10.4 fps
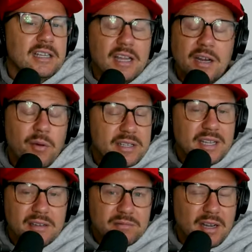anyways,
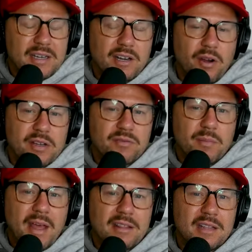I, I digress from
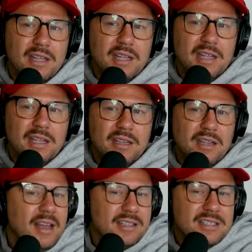that. The,
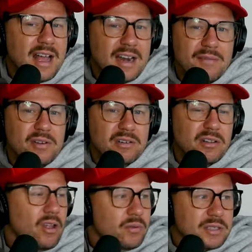yeah, it's not even
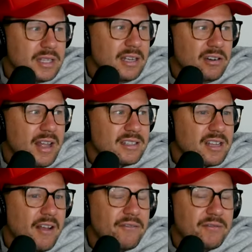close. The internet
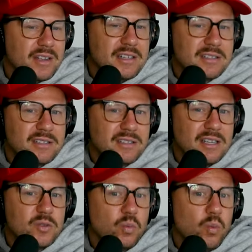stuff is,
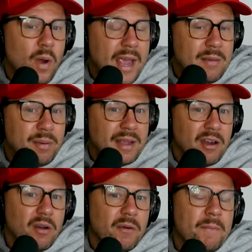is way
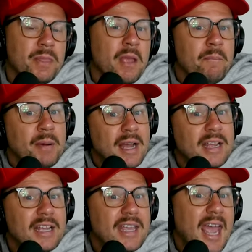bigger, but
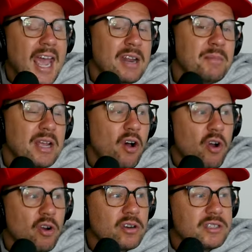it can be
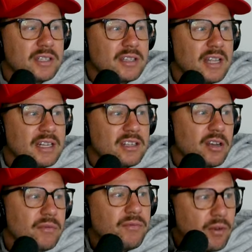hard to then
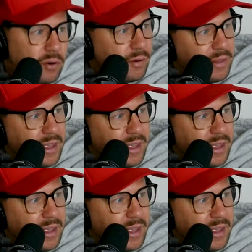convert